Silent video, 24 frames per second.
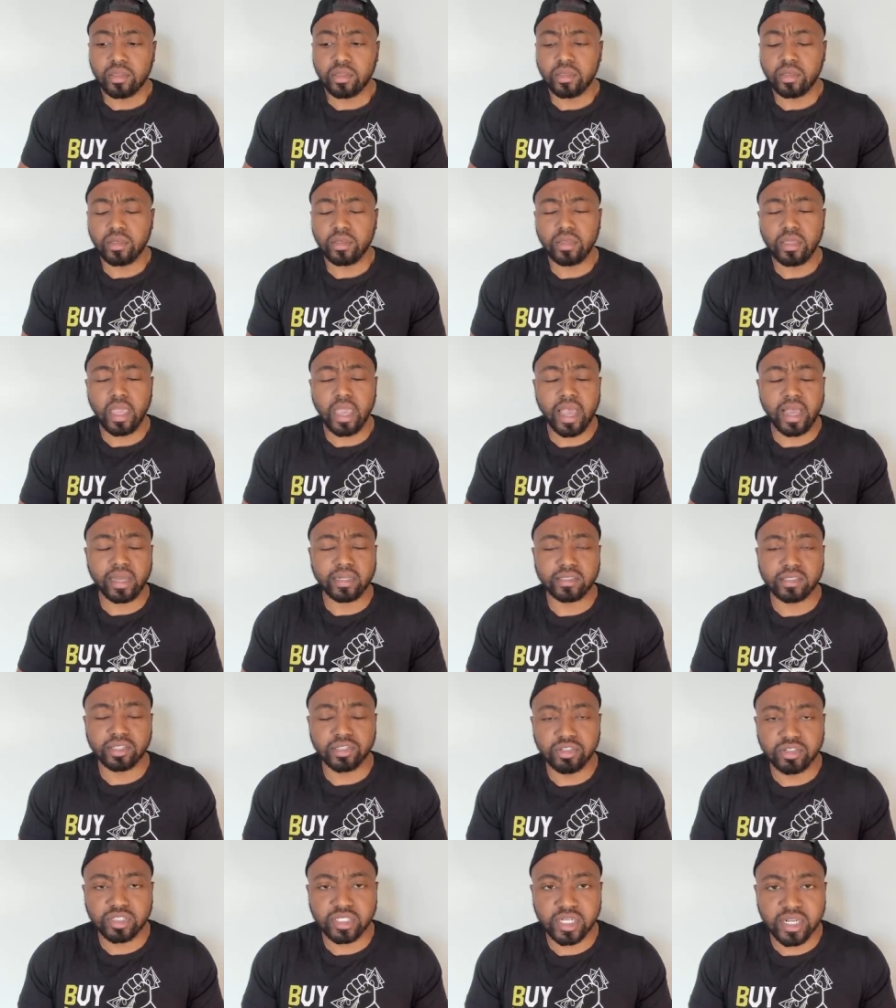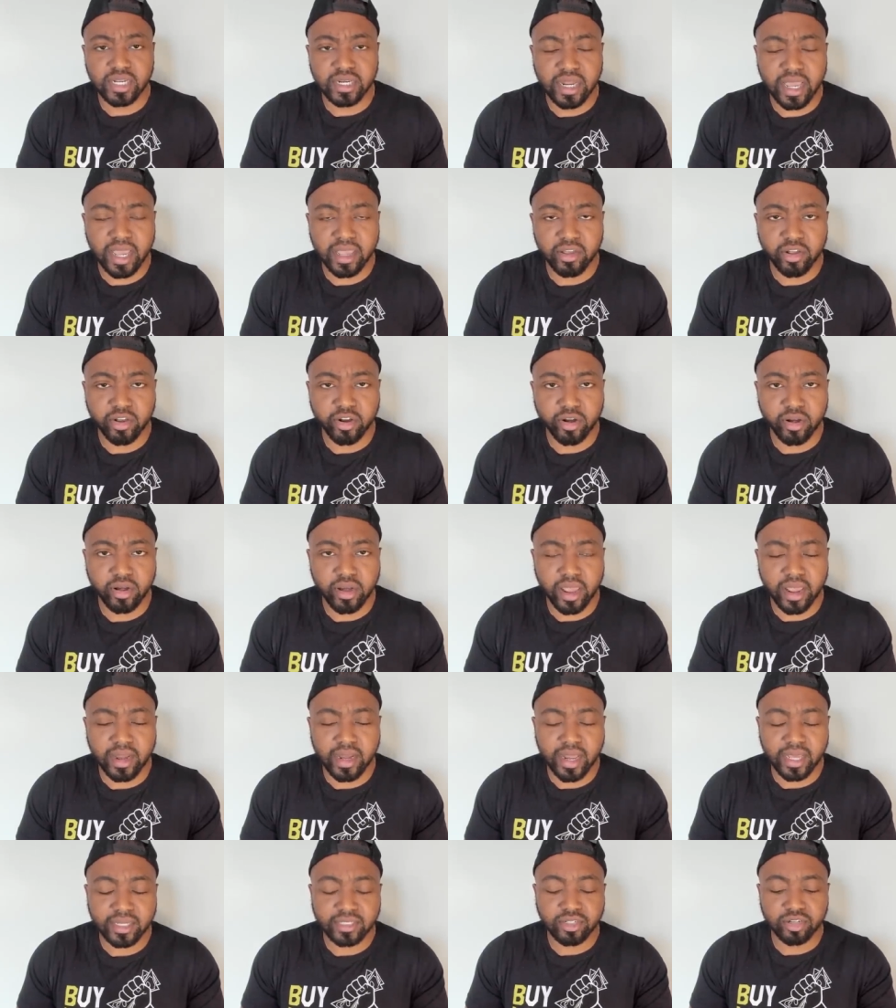Yeah, so you seen that, you heard that.
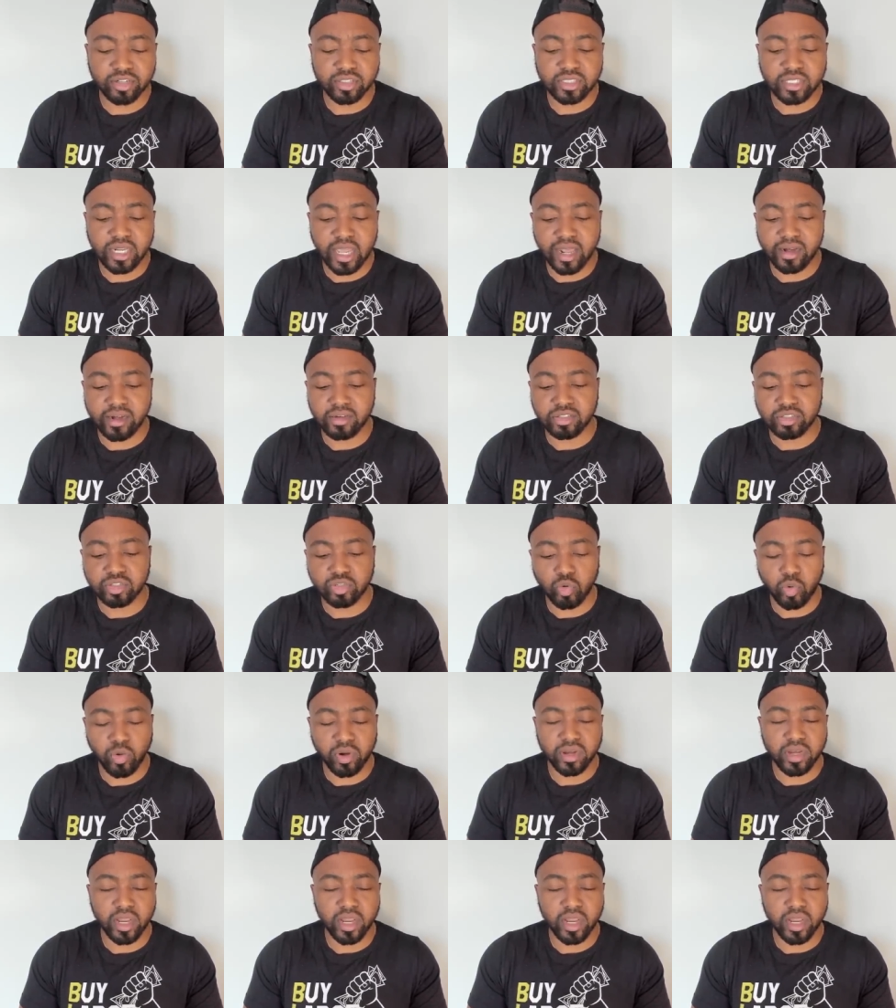That's her side of the story.